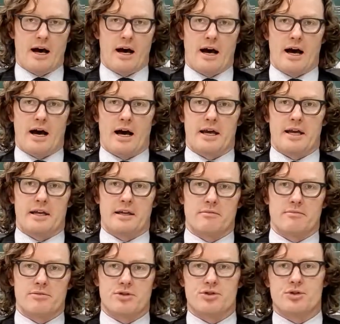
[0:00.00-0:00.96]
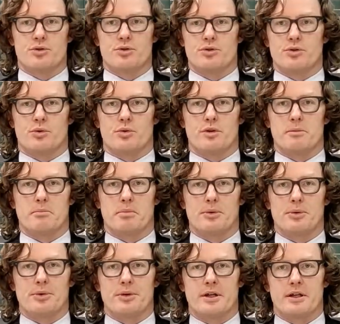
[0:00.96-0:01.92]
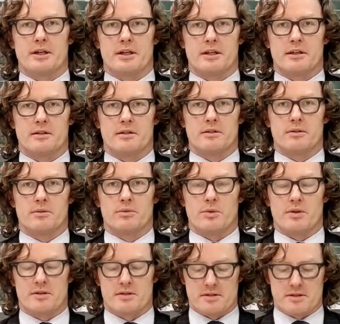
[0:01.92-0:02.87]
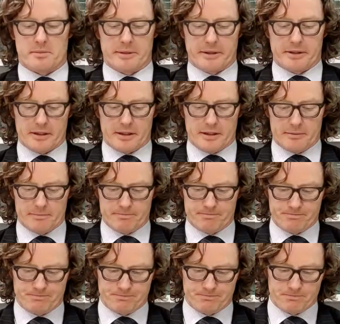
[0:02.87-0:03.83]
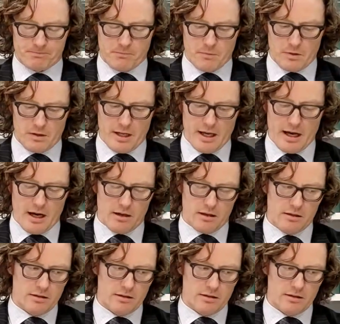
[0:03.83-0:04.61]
a student or employee with disability. Now,